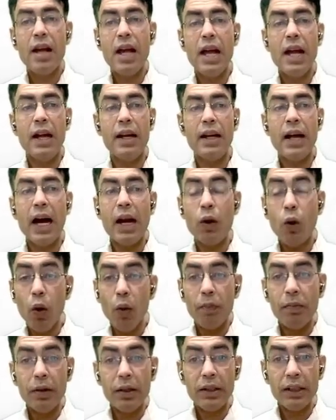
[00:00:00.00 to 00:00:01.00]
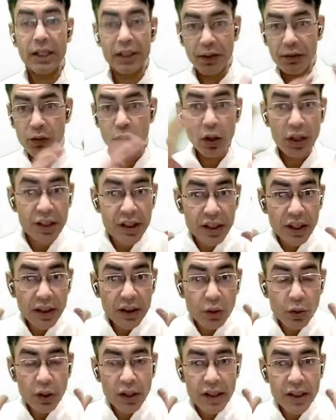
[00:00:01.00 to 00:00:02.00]
And I hope that if you
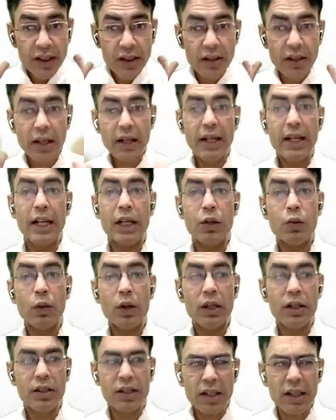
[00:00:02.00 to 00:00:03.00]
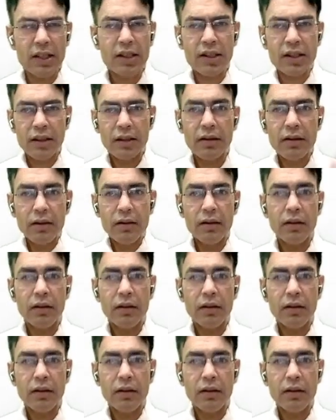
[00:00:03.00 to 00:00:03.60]
listen to this, it will just